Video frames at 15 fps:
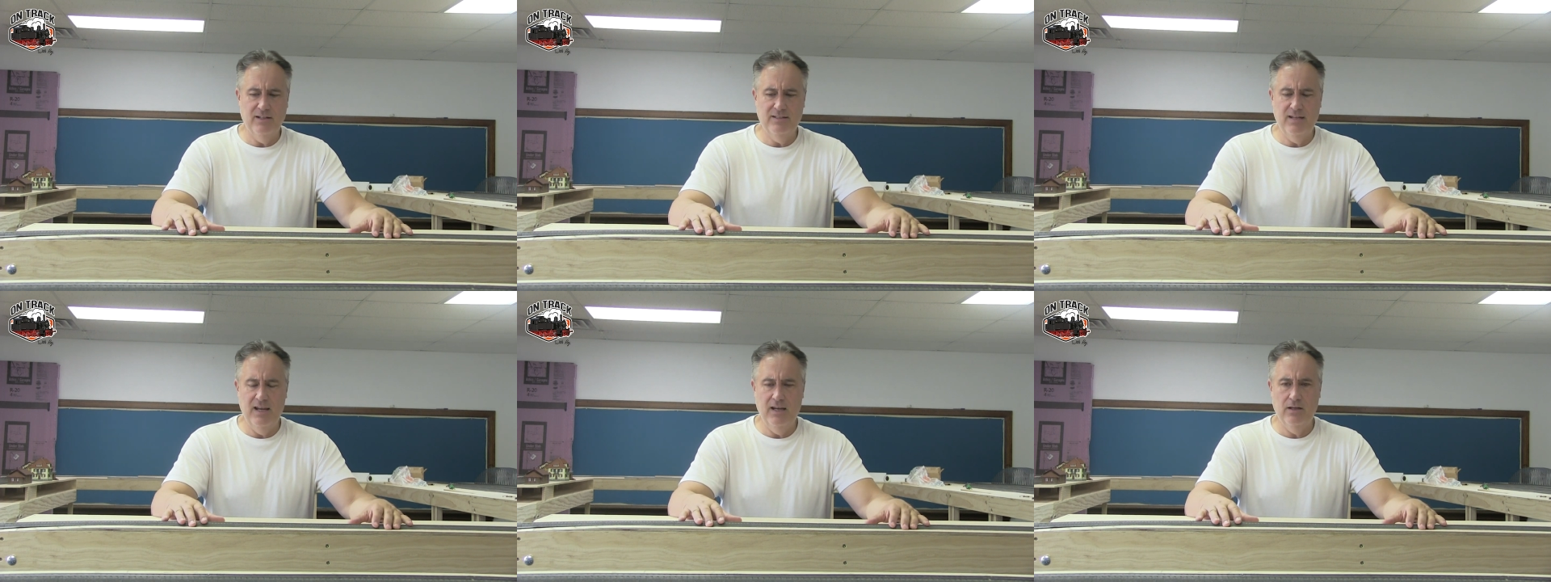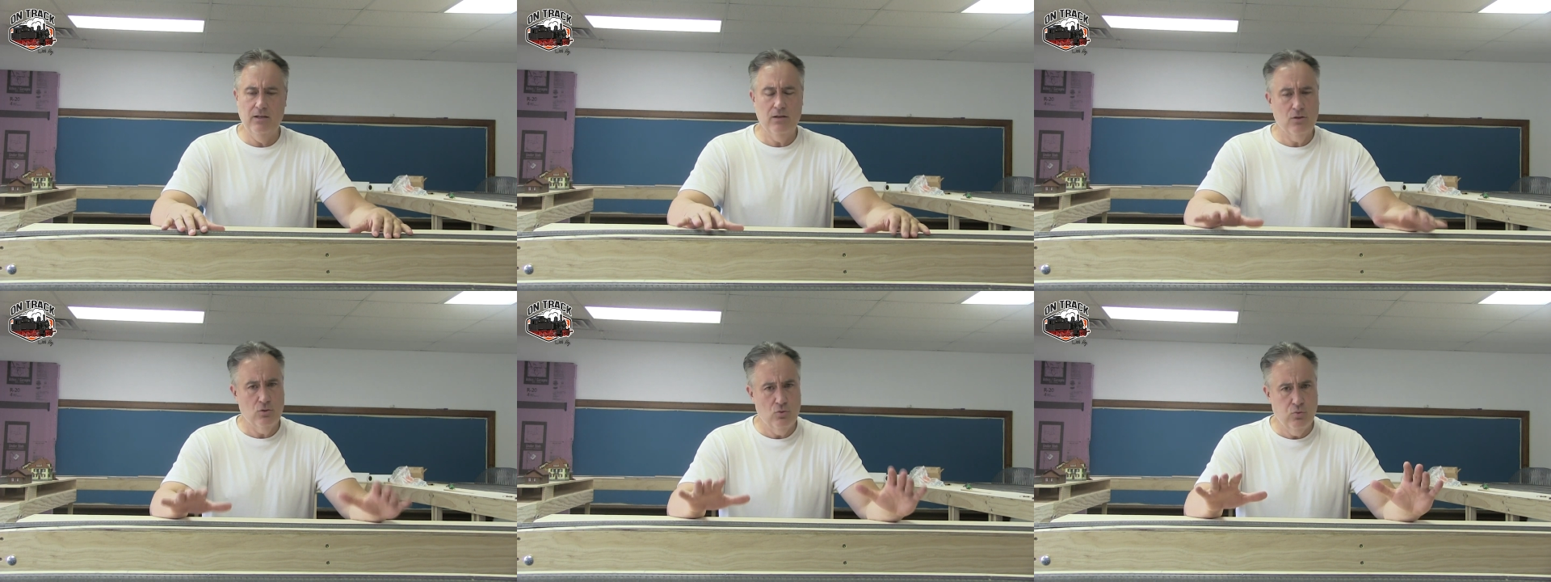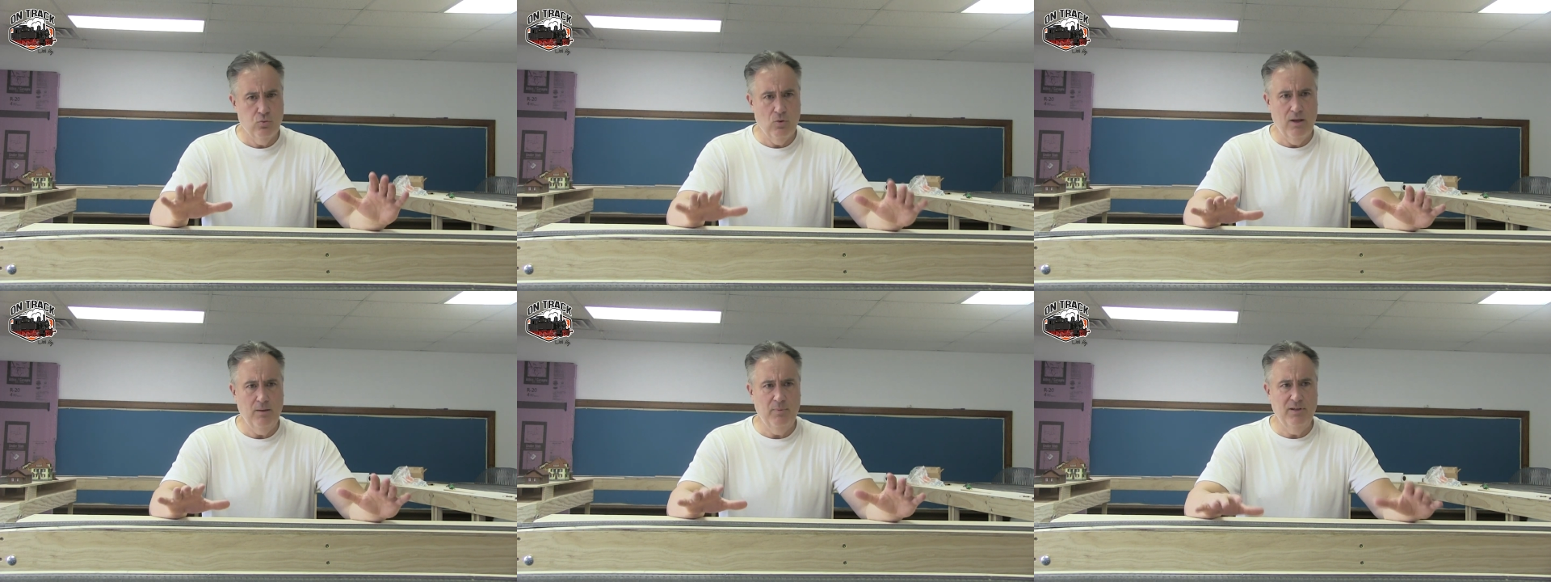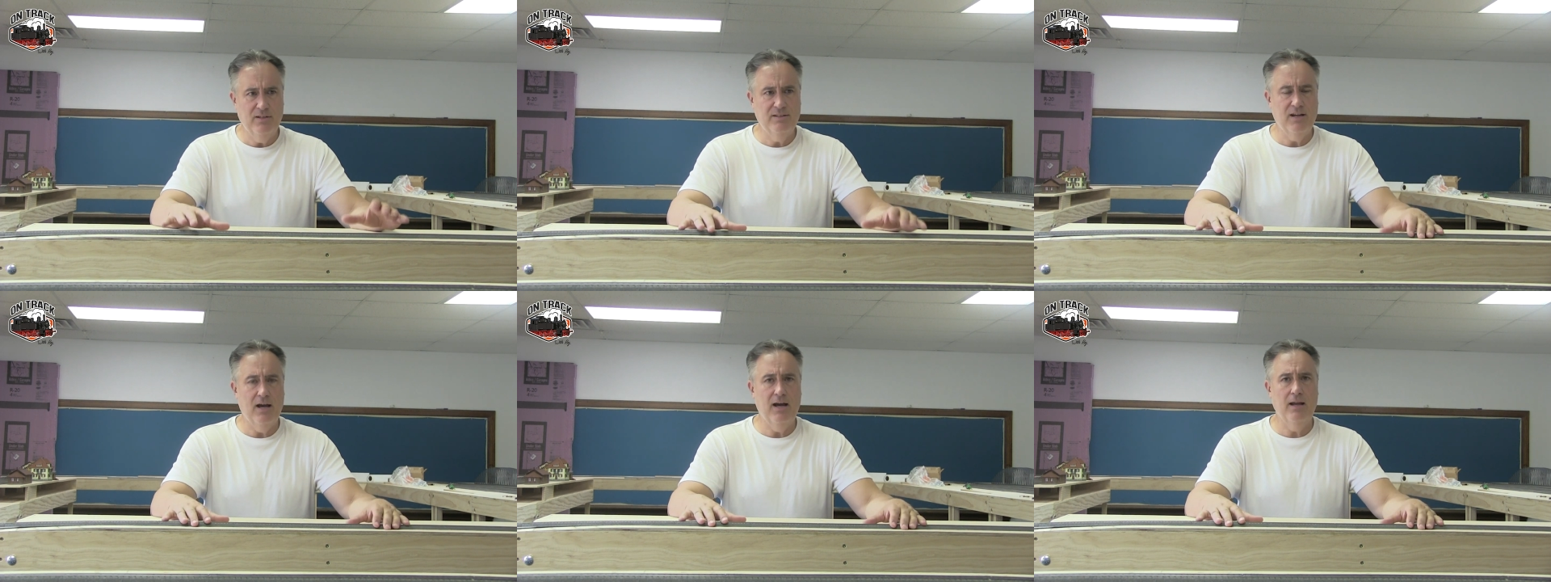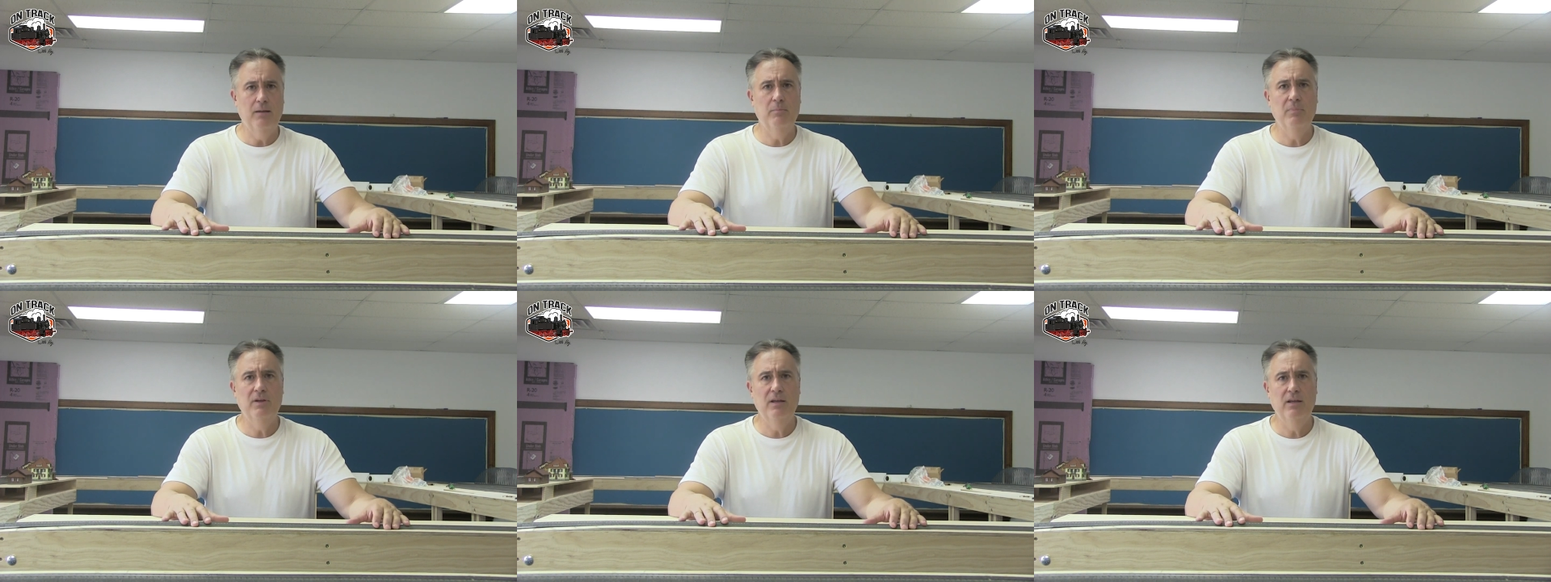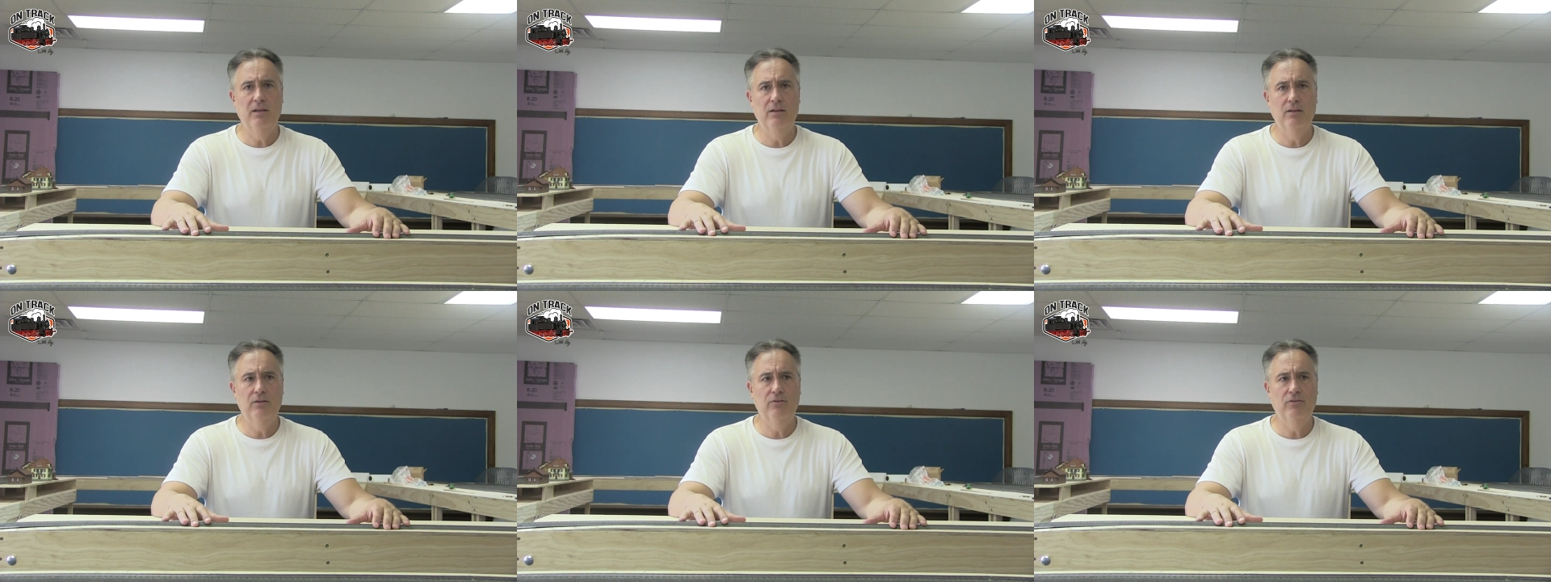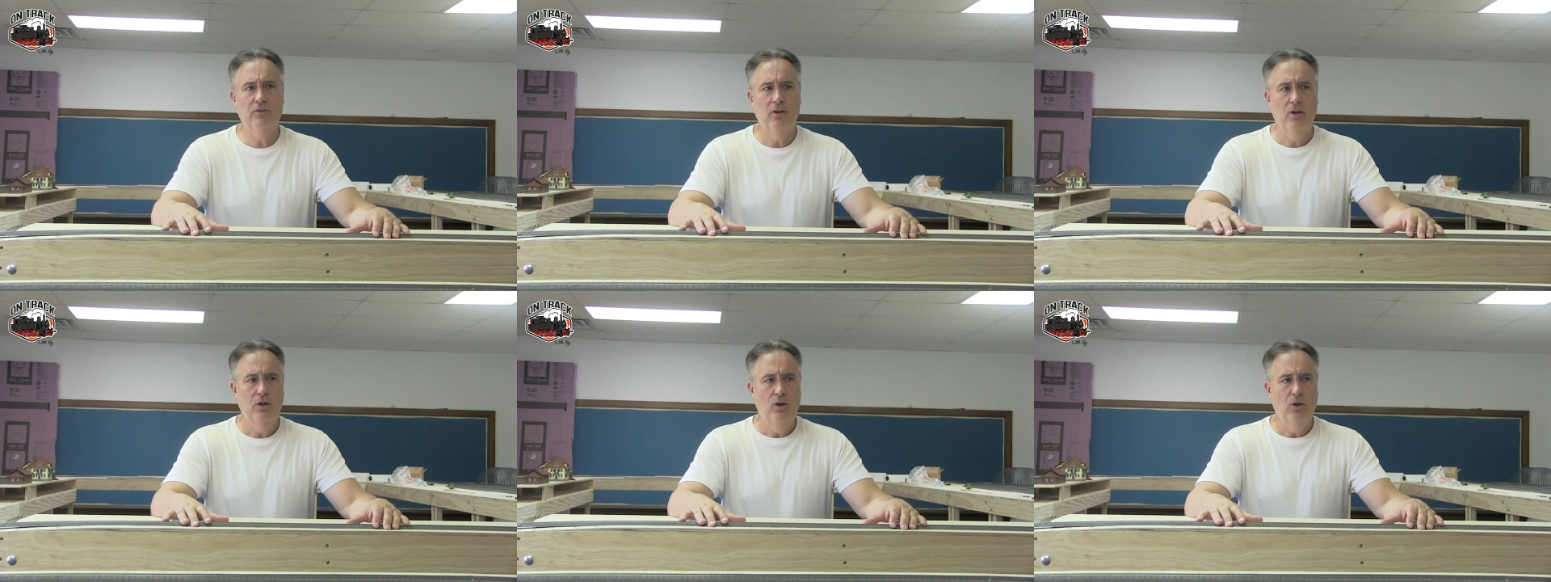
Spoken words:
to take quite a bit of time is